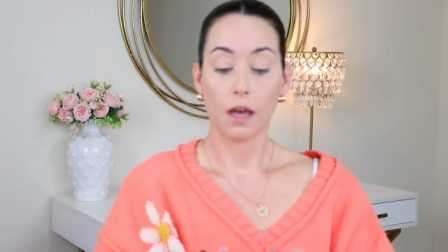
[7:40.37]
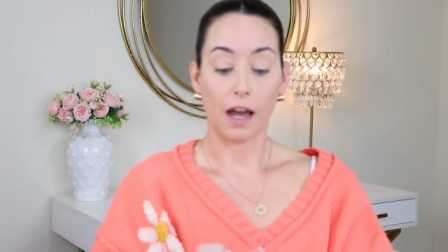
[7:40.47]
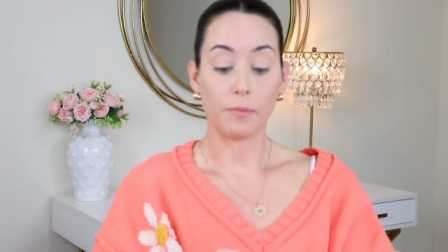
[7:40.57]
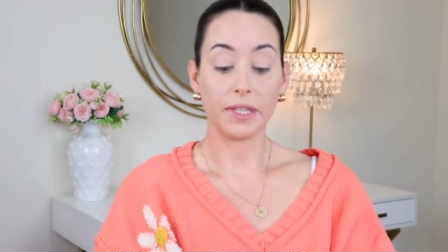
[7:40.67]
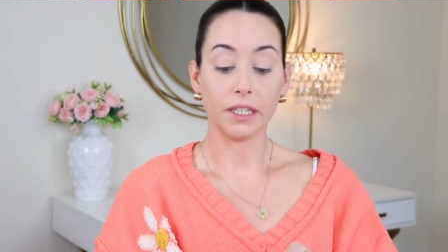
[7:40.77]

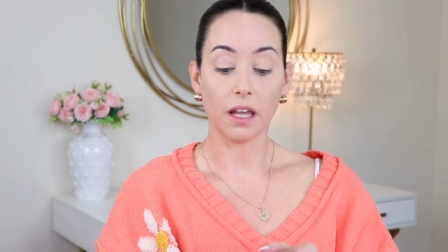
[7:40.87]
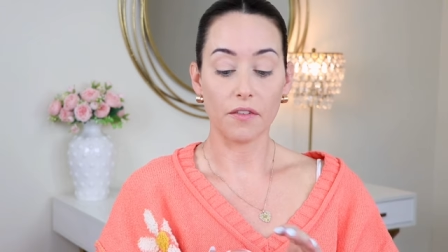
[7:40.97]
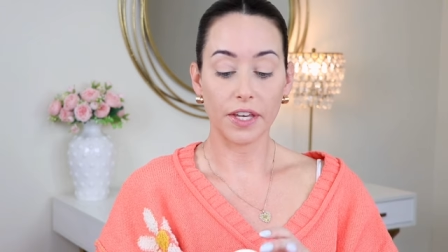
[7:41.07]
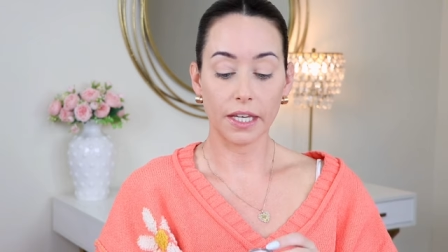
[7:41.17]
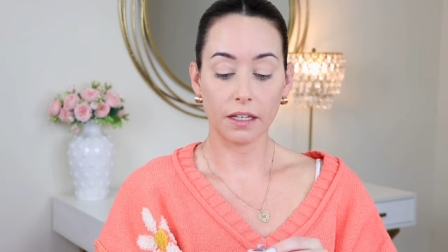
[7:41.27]
I've been
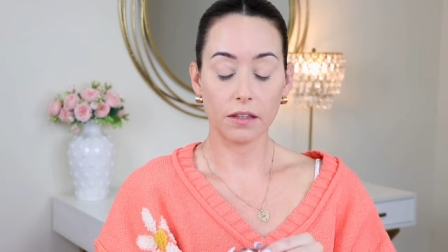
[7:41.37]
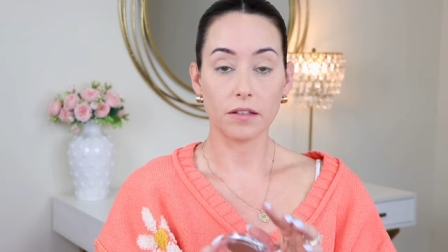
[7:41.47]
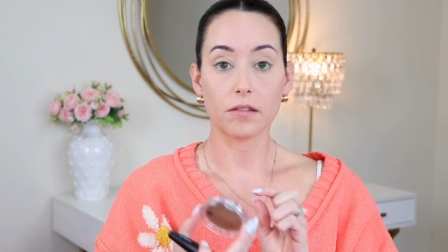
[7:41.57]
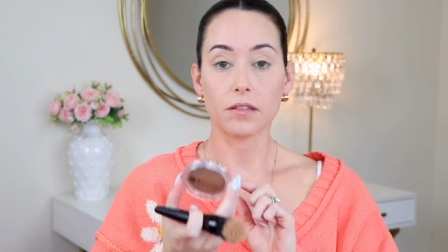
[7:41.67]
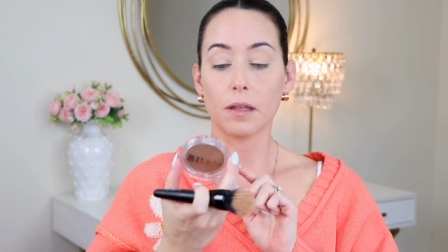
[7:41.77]
loving,
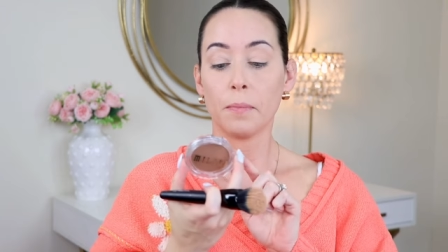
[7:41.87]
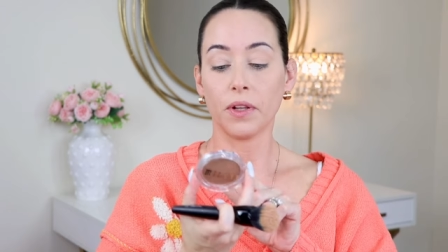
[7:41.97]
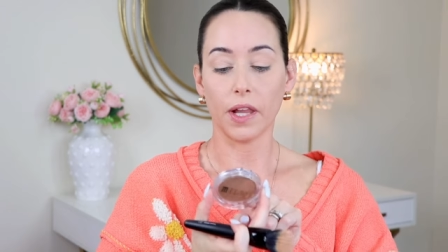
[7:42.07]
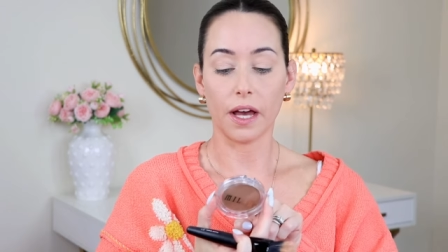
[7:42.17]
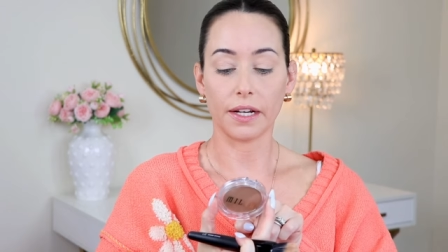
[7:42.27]
this is the
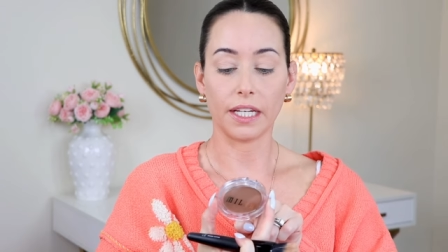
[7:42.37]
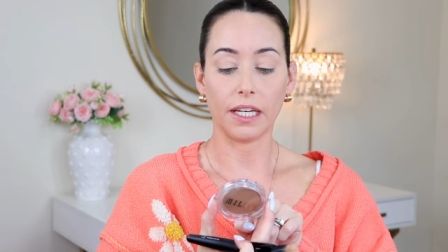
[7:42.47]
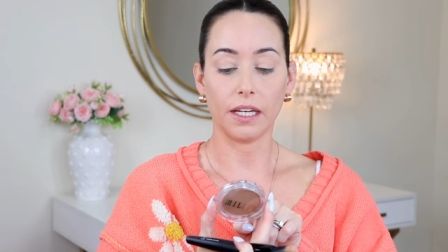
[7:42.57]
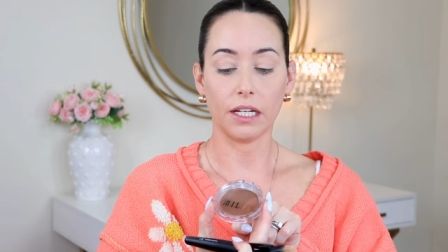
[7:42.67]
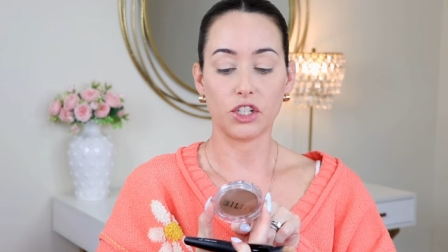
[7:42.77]

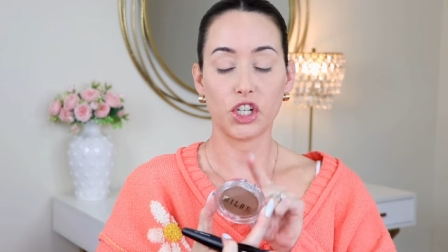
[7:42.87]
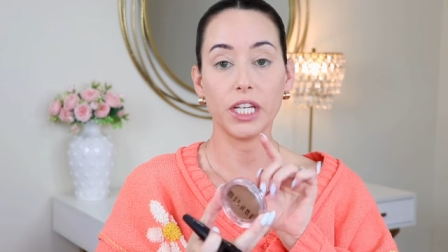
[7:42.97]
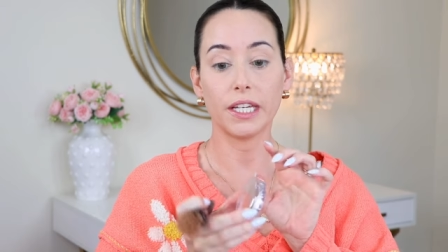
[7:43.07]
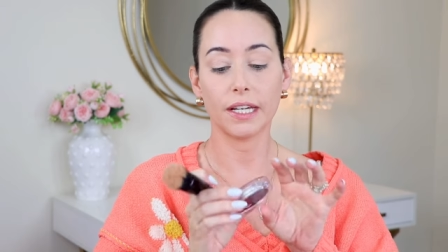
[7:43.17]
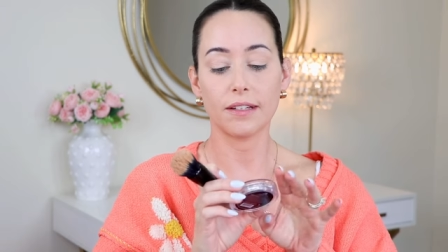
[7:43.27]
Milani
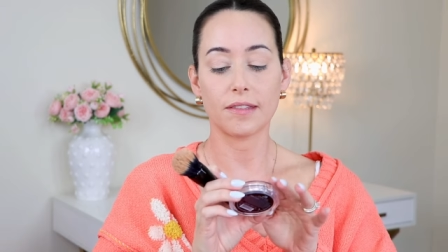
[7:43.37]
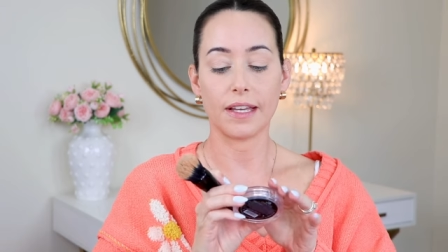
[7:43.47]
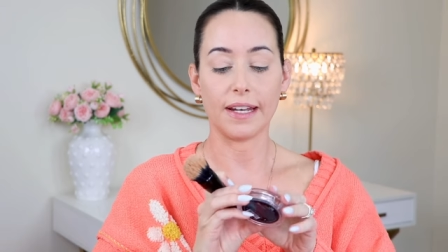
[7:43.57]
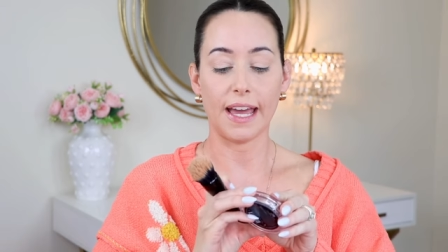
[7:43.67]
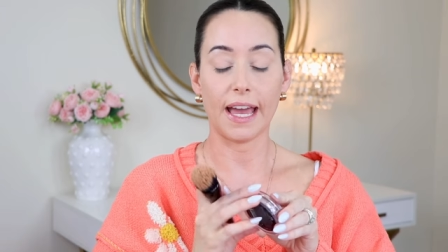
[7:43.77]
Cheek Kiss
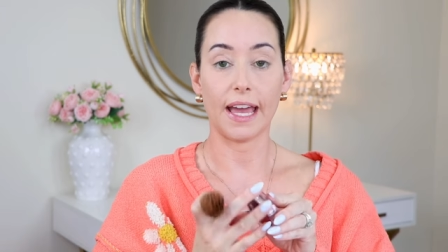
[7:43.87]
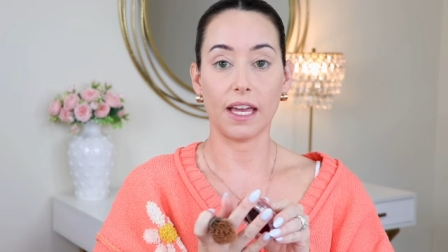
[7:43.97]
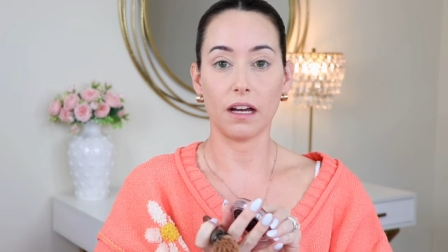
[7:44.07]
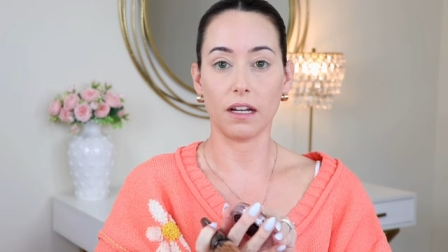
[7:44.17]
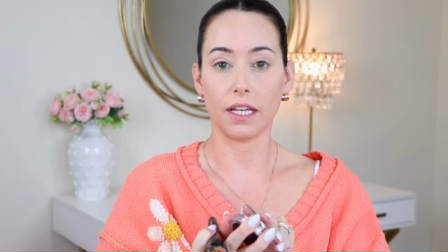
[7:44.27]
in Hey
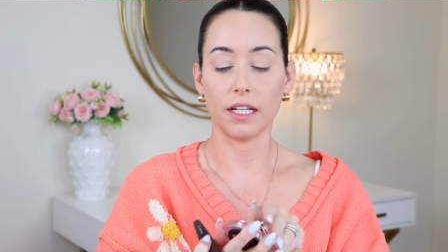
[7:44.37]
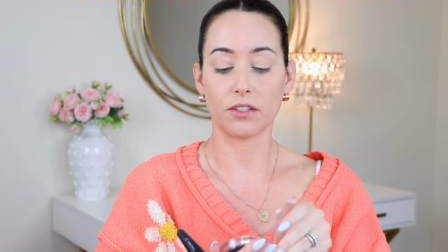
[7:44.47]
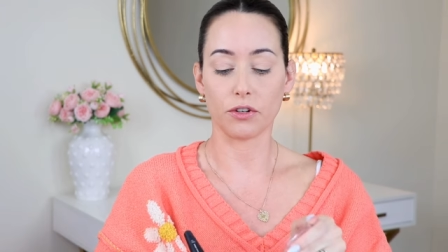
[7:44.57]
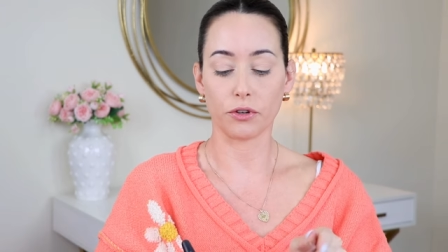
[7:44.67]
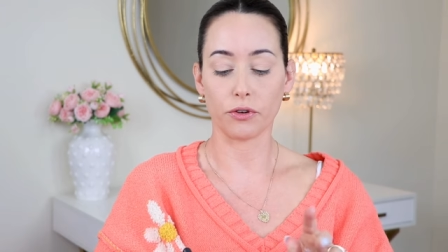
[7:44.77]
Honey. It's
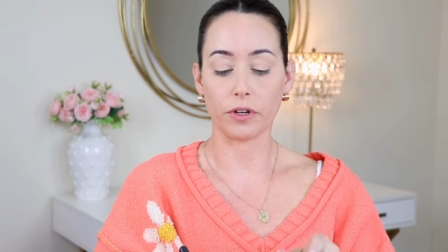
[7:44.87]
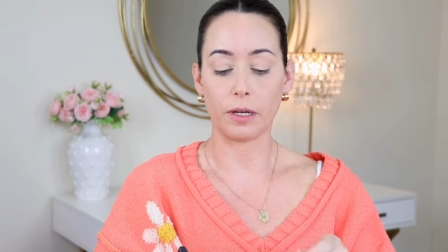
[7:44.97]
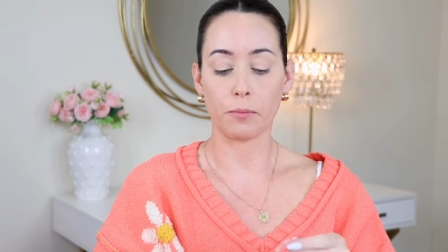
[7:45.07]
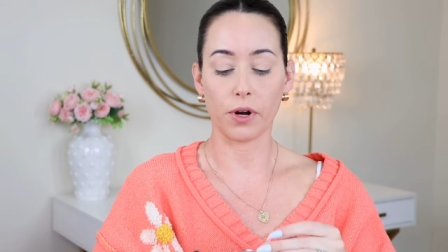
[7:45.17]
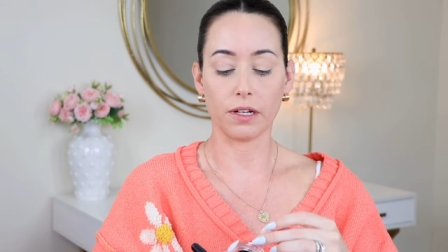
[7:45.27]
their
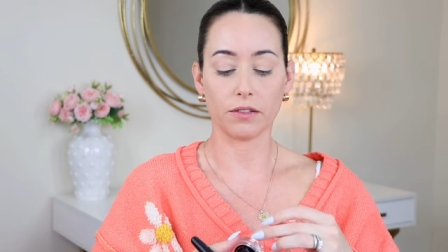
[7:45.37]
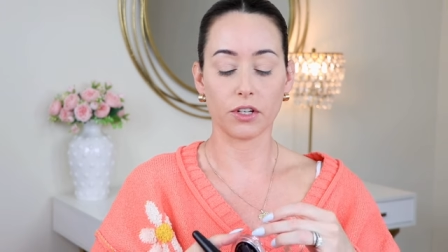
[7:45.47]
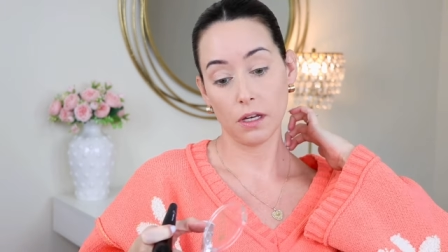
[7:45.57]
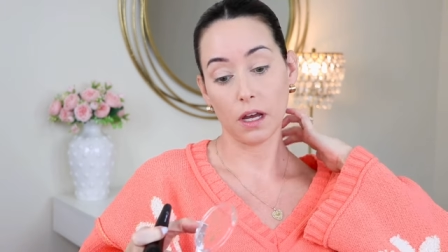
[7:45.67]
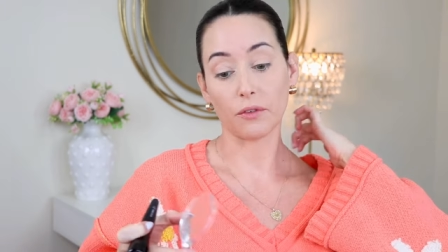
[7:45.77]
cream
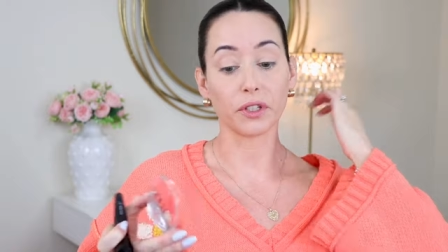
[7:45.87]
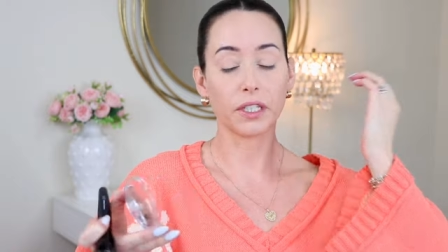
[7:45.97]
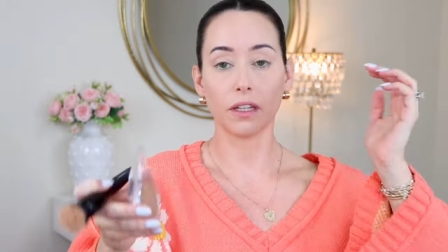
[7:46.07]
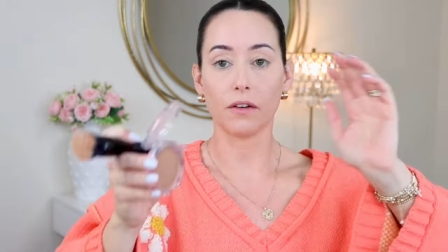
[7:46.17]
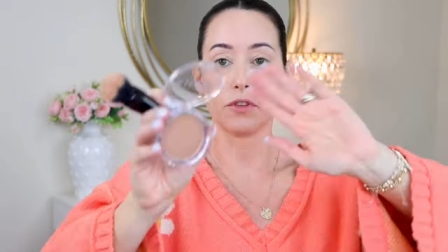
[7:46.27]
bronzer. I really
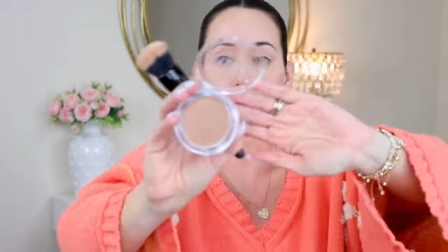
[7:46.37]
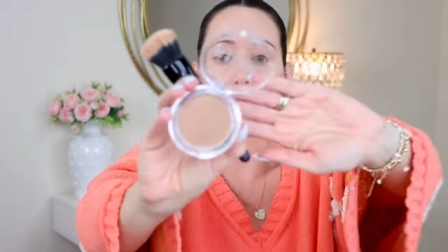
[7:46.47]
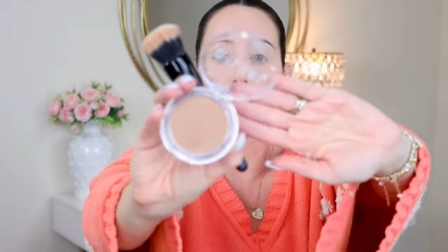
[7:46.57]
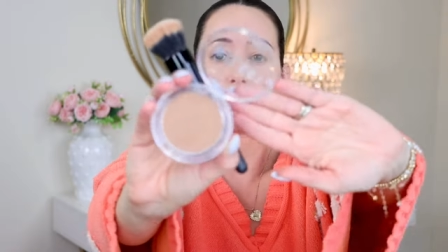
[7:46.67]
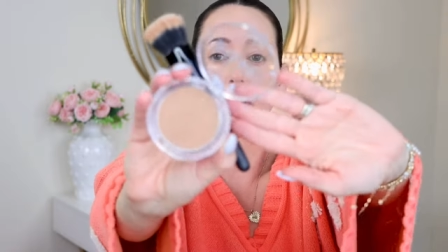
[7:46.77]
love their
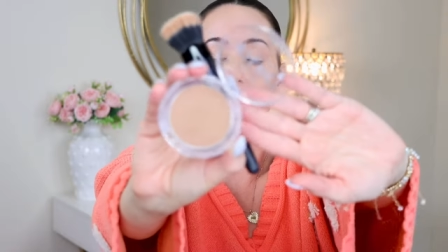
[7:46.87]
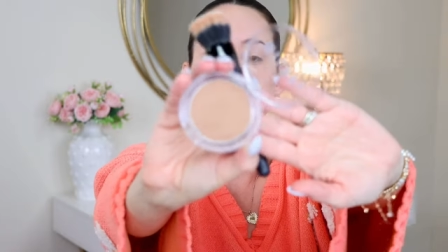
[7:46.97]
blush. I've